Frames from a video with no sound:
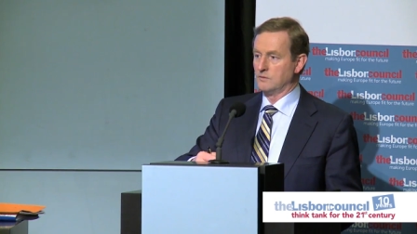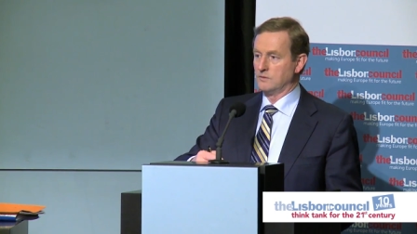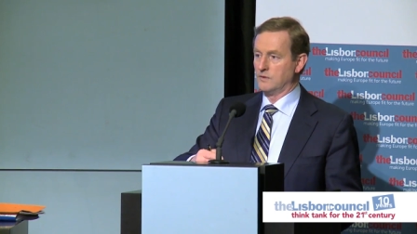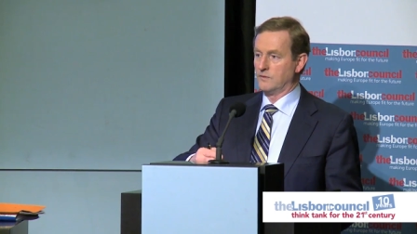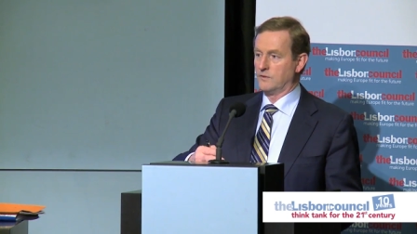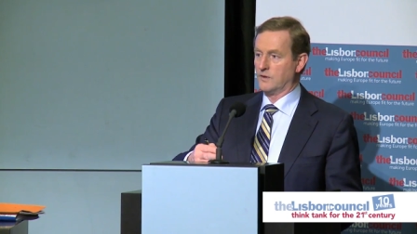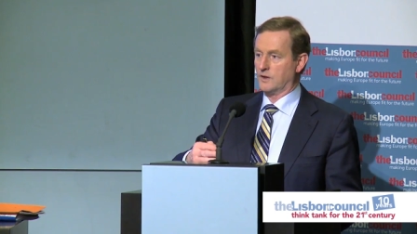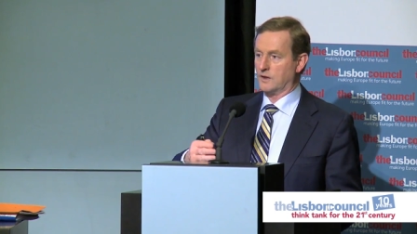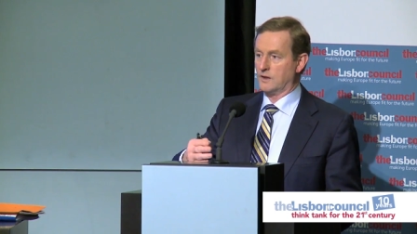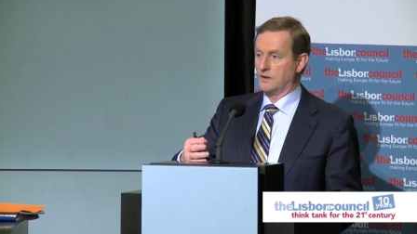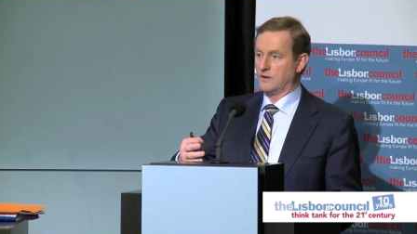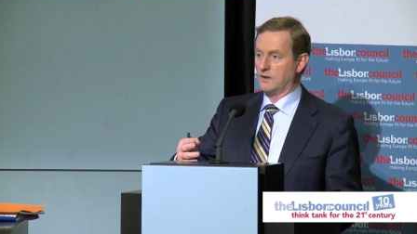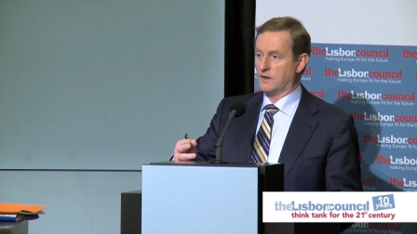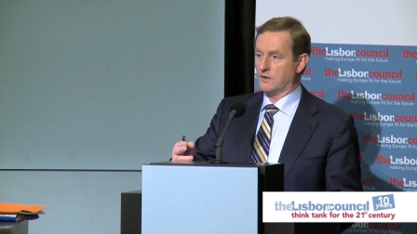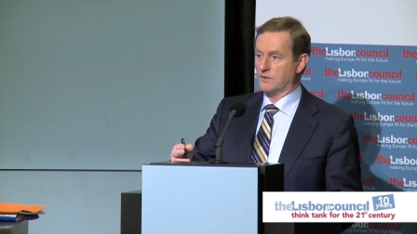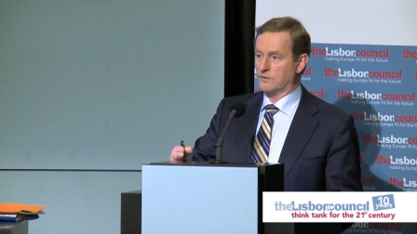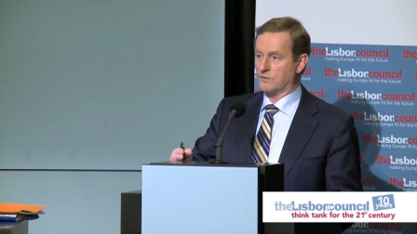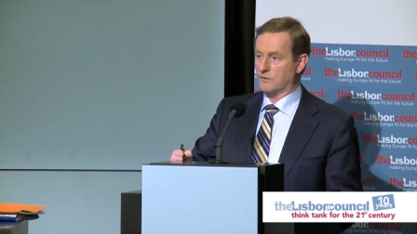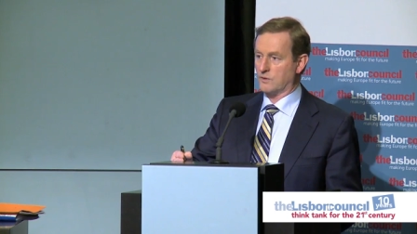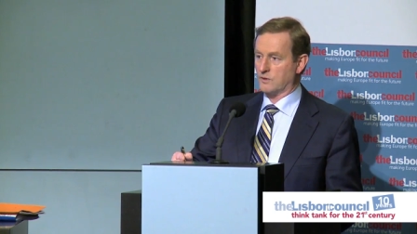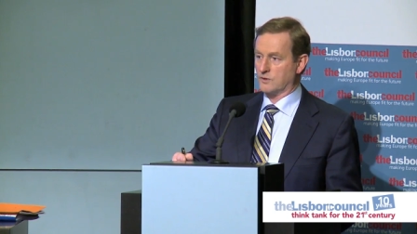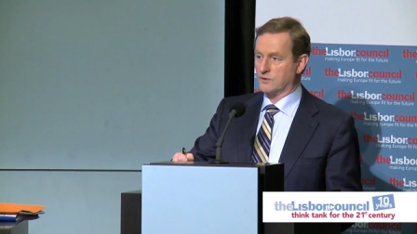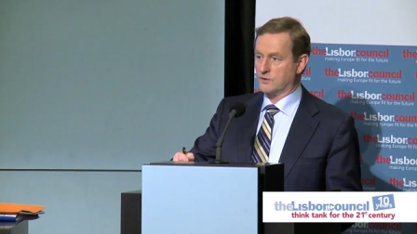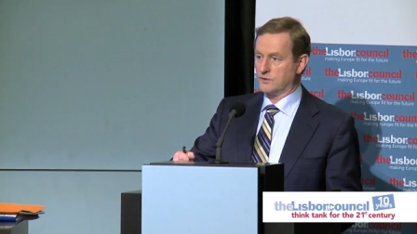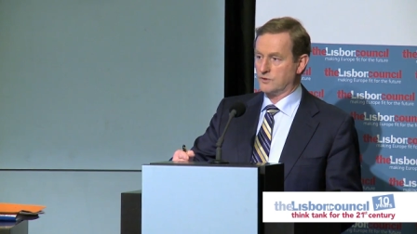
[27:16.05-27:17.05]
We've got a lot
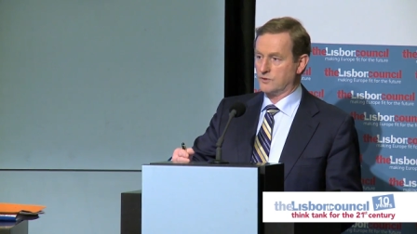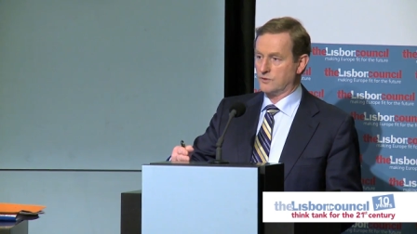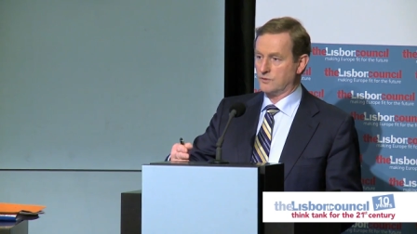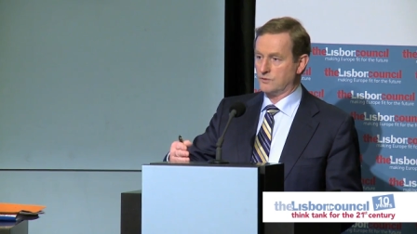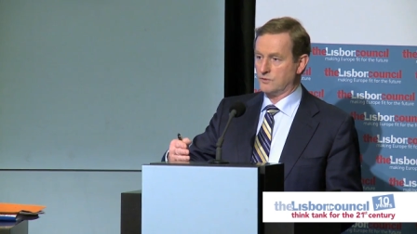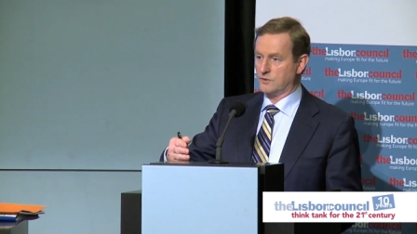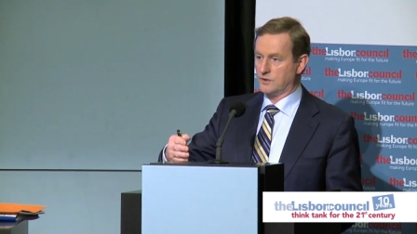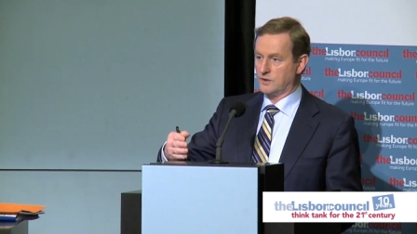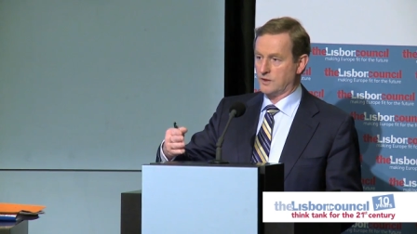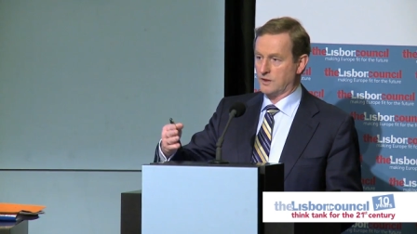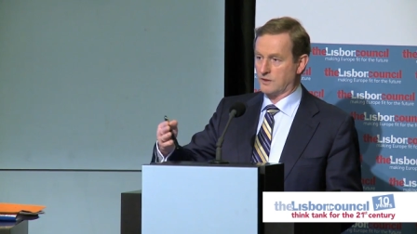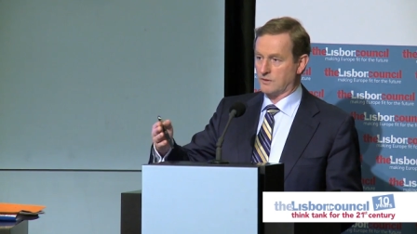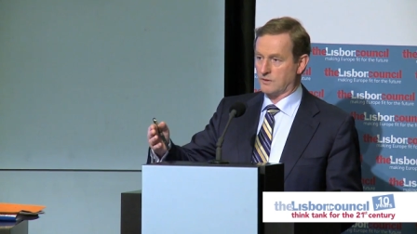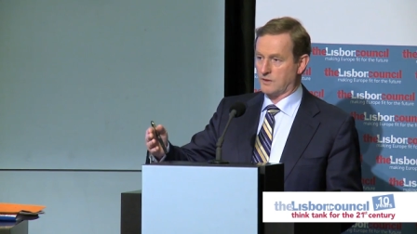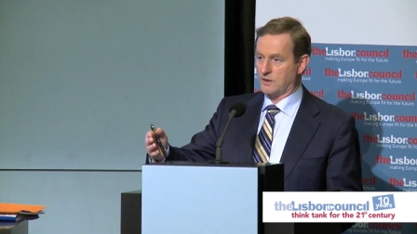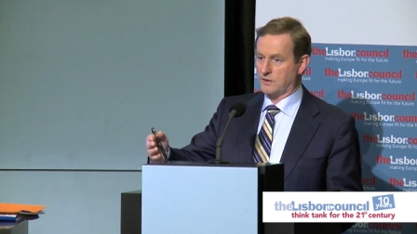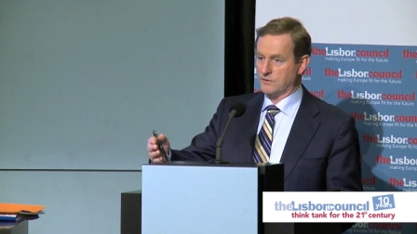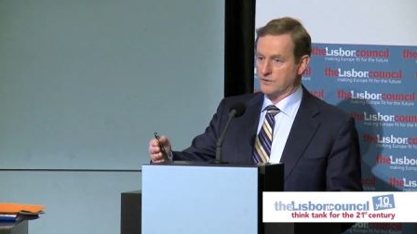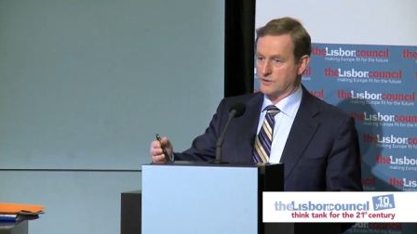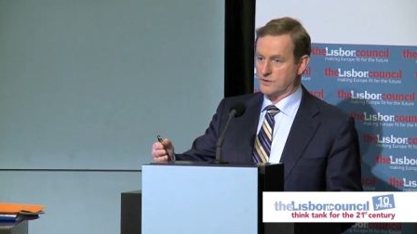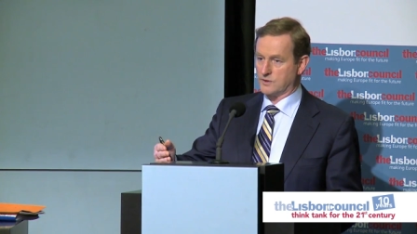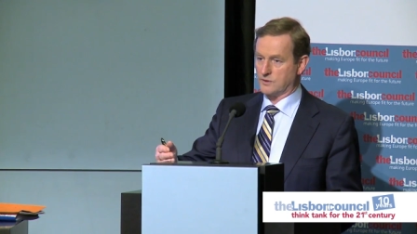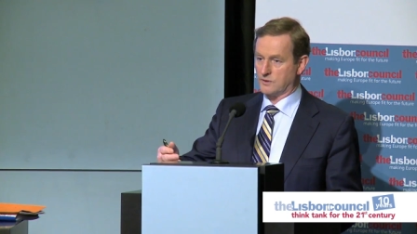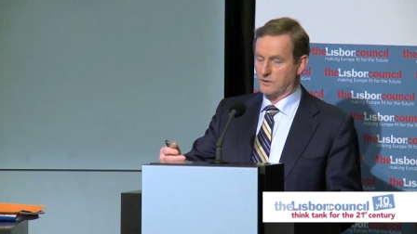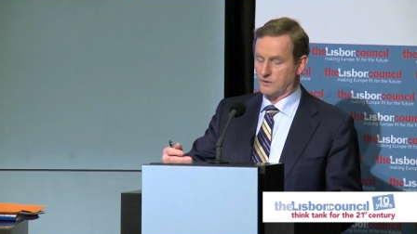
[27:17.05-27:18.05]
of work to do to get our
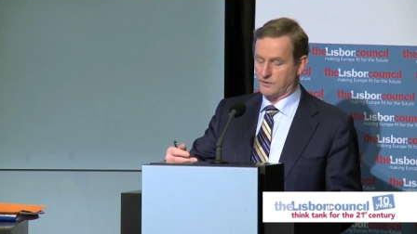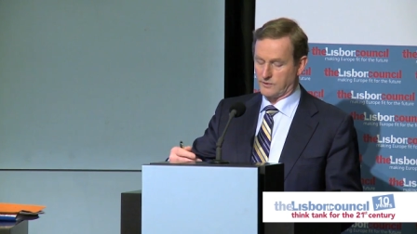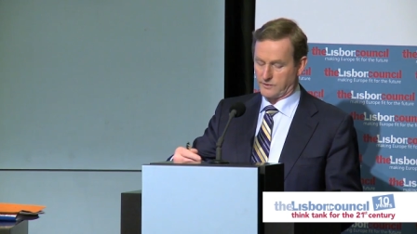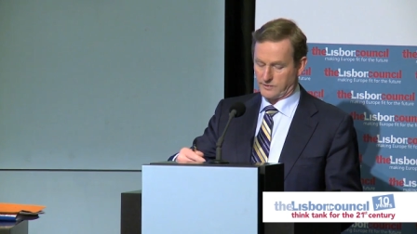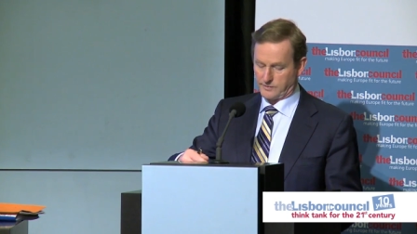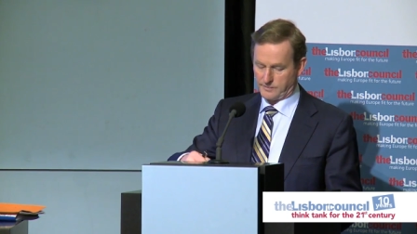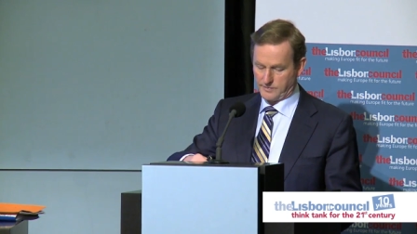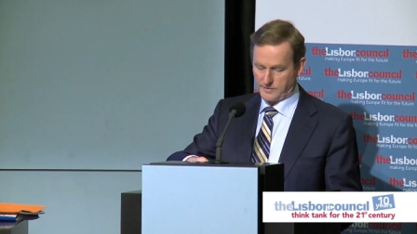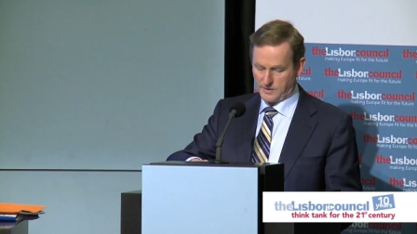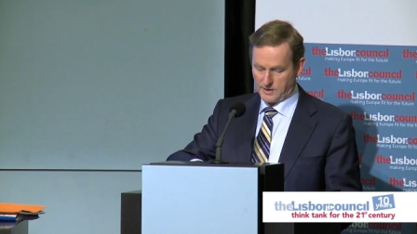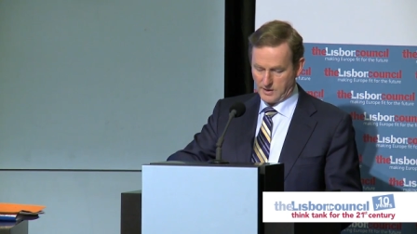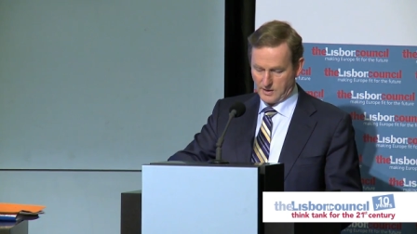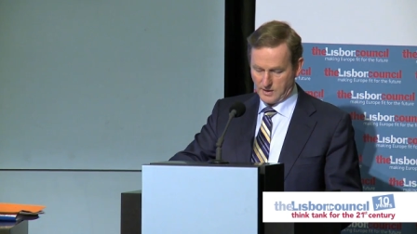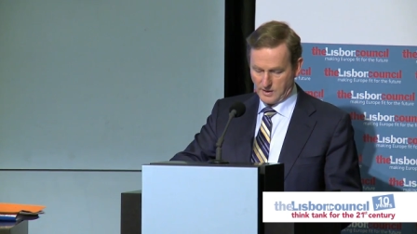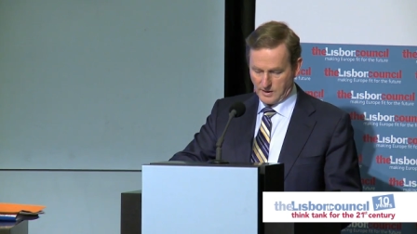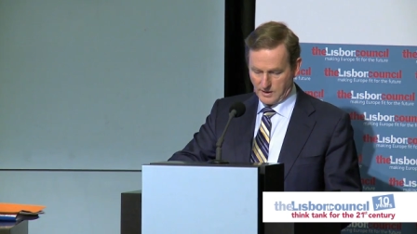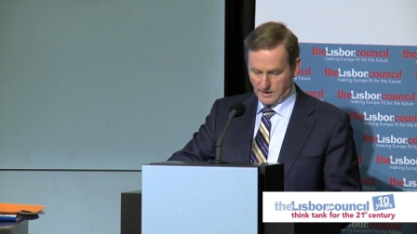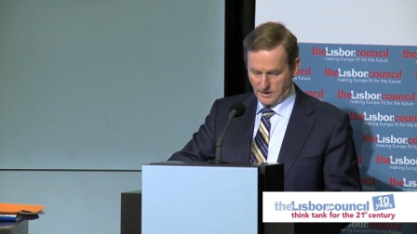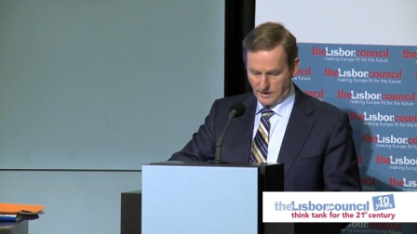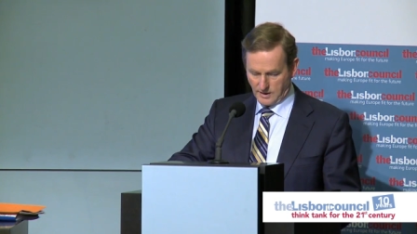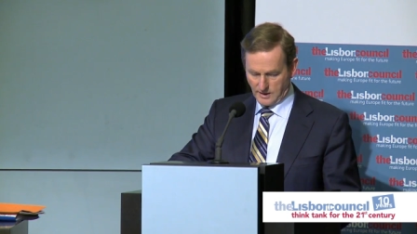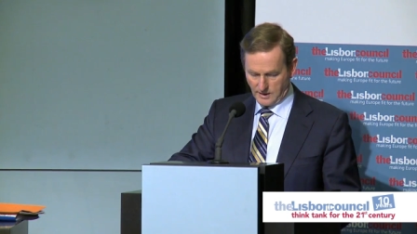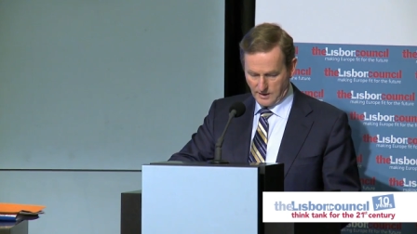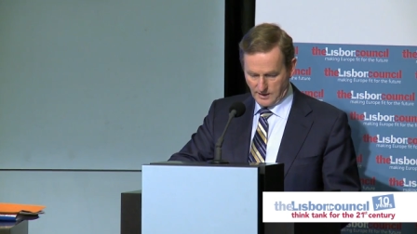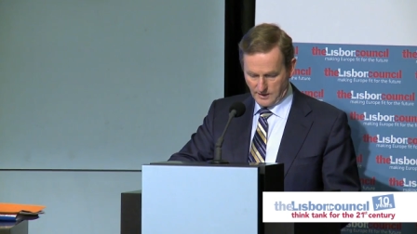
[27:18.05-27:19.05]
house in order,
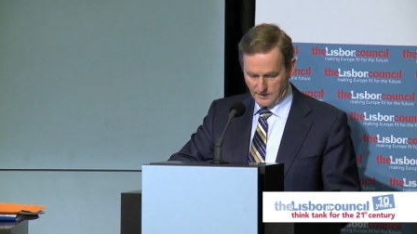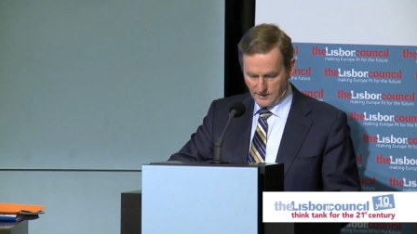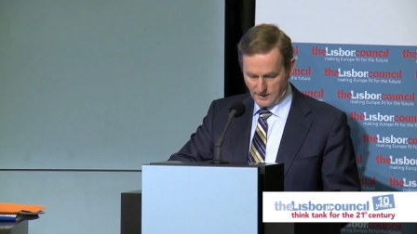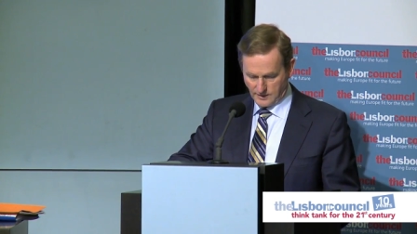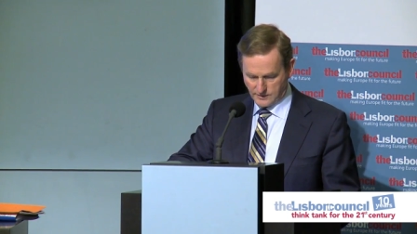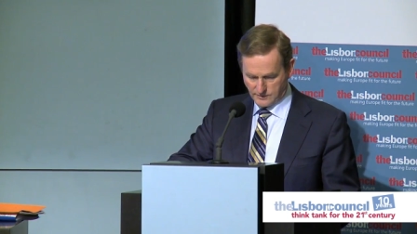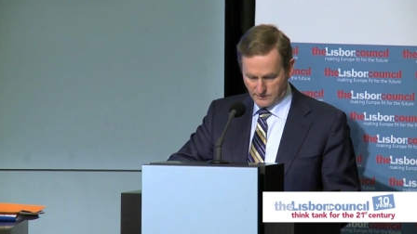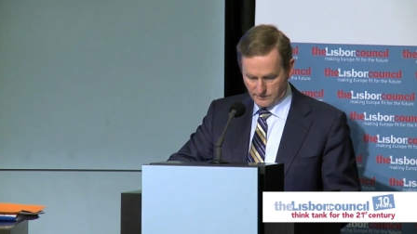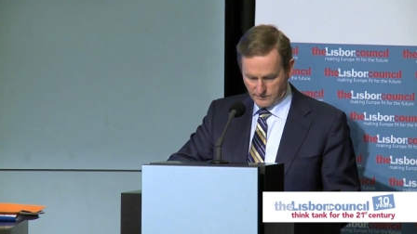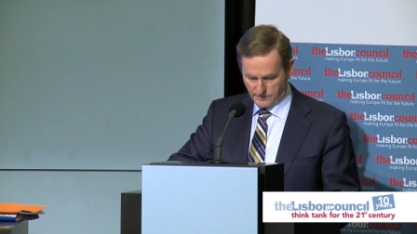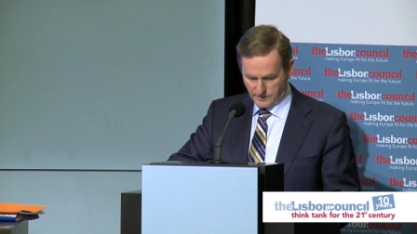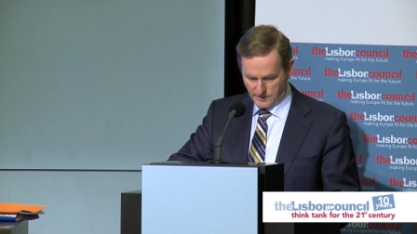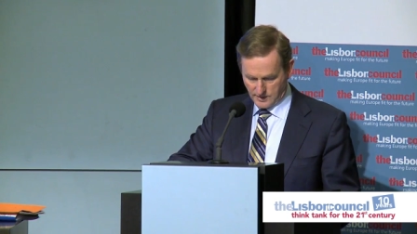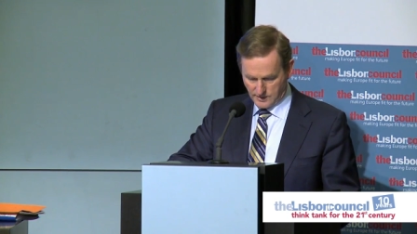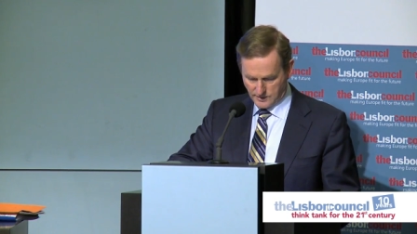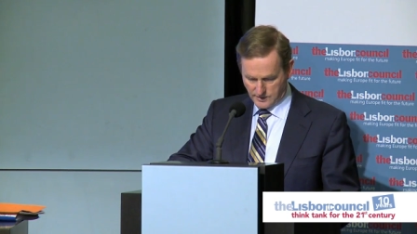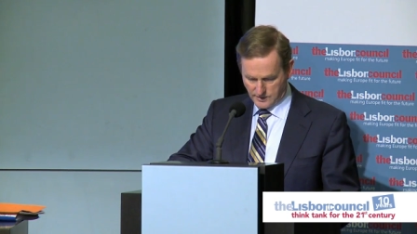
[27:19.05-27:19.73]
and that's what we